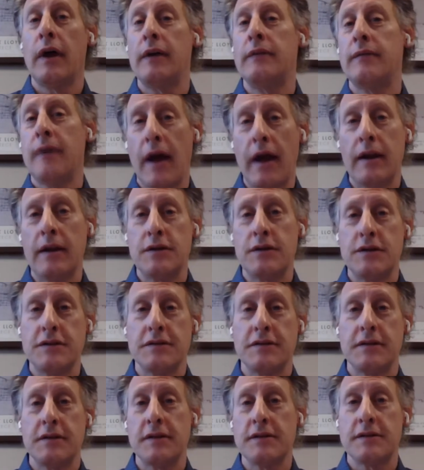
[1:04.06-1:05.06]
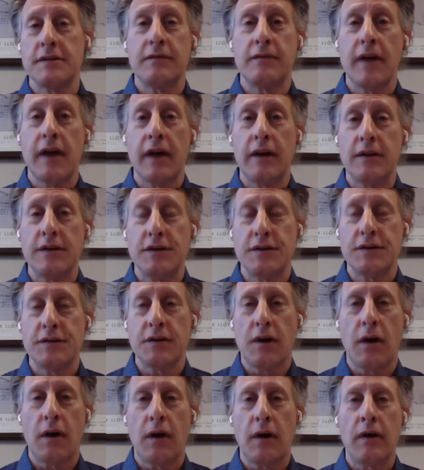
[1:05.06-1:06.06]
advantages and disadvantages
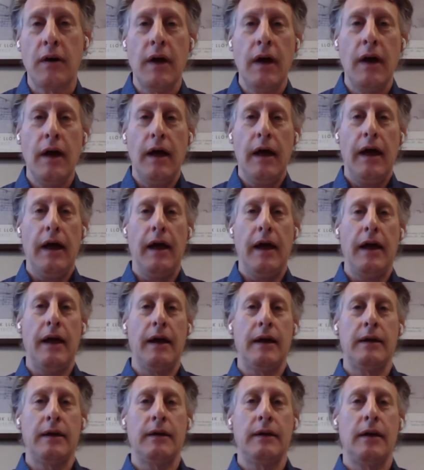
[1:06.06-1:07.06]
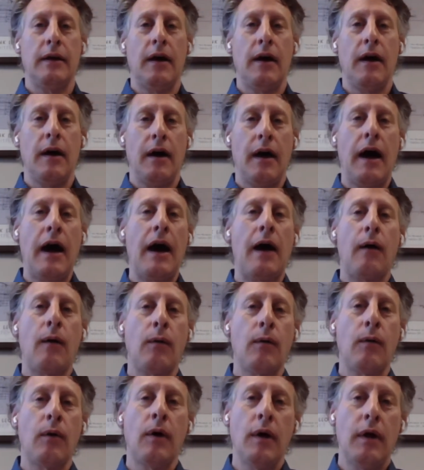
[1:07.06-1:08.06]
are, and
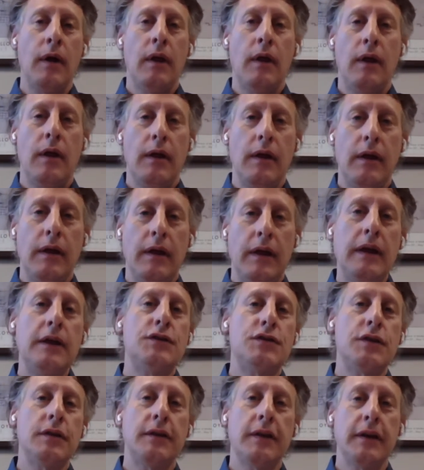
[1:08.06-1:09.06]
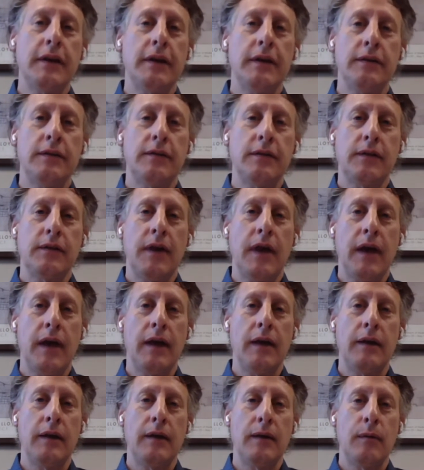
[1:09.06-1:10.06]
how each of these
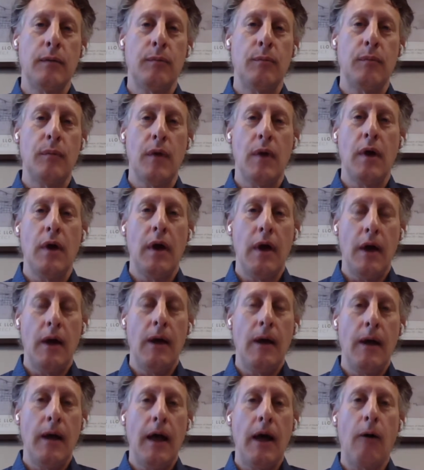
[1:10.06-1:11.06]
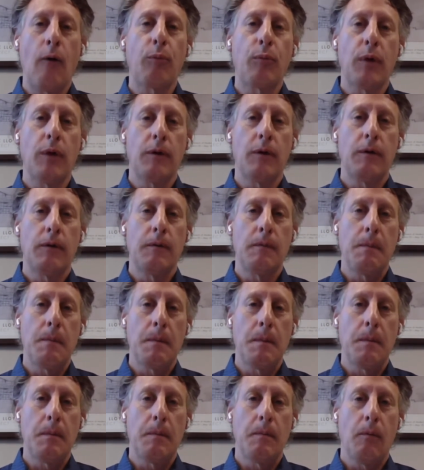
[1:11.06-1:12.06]
can help
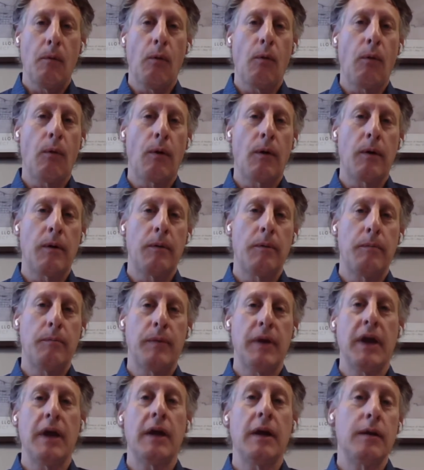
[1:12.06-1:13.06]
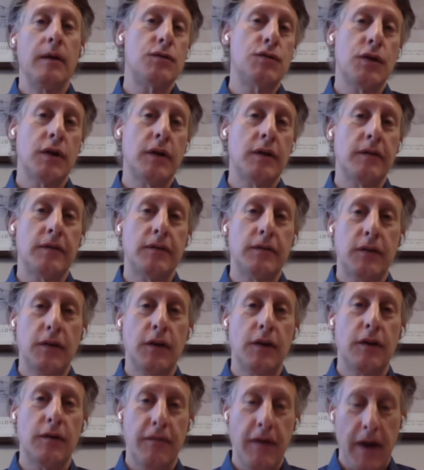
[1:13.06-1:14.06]
or be a hindrance to
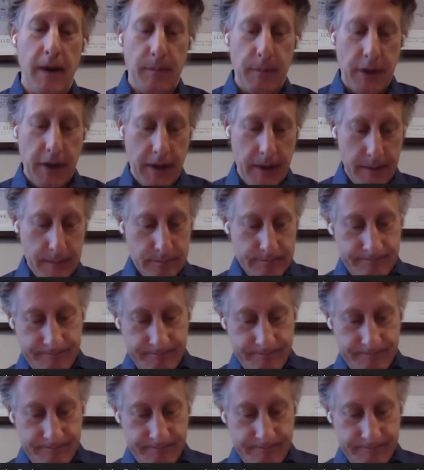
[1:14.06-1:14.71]
your family.